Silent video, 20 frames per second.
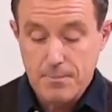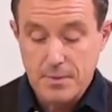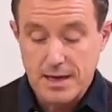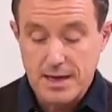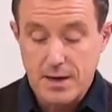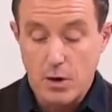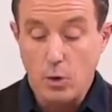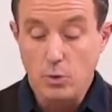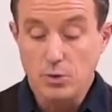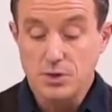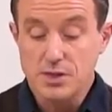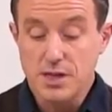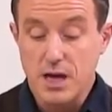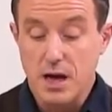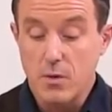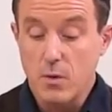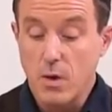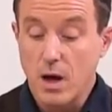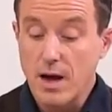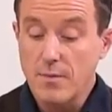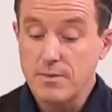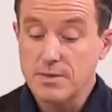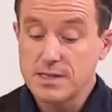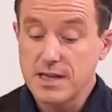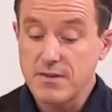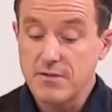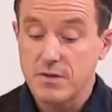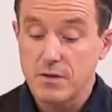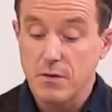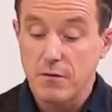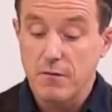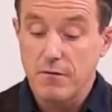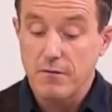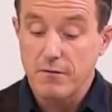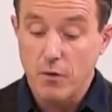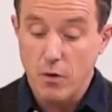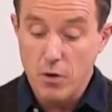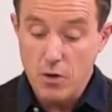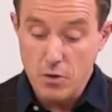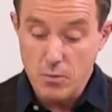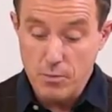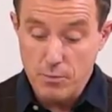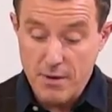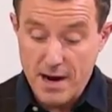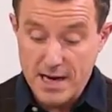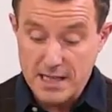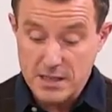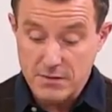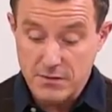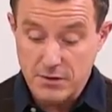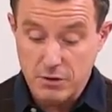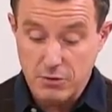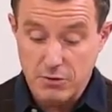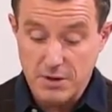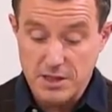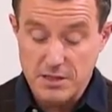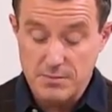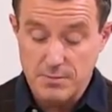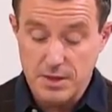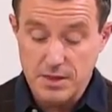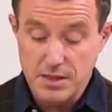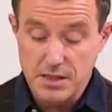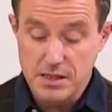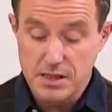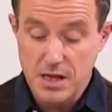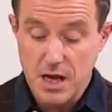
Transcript: Uh, also, I was given the foil press for Christmas.